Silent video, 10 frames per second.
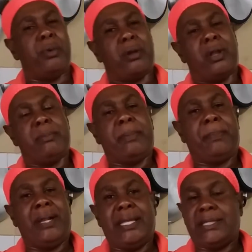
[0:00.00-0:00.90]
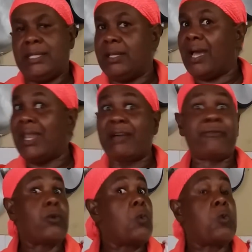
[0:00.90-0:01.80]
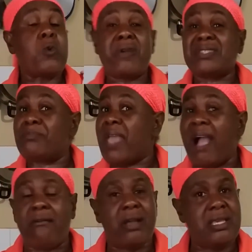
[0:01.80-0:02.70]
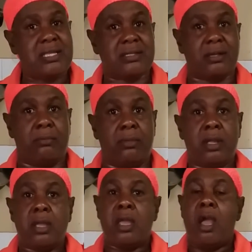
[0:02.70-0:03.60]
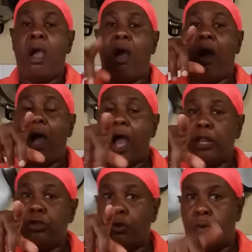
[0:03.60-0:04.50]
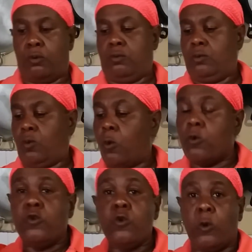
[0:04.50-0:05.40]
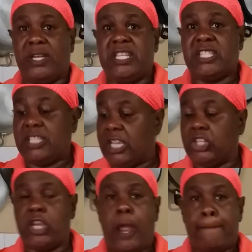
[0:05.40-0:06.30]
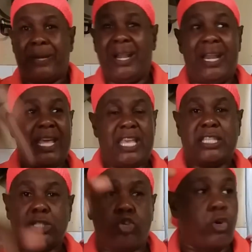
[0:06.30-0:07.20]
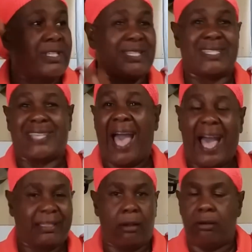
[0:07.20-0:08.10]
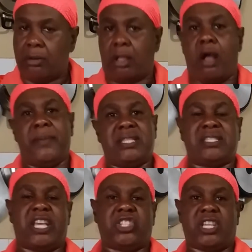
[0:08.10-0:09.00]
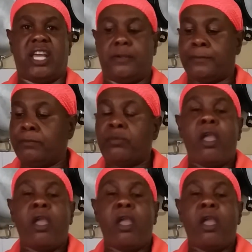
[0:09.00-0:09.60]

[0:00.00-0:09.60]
we're gonna be plating. And of course me I go eat some. All you who know this dish, please to sort out the comment section.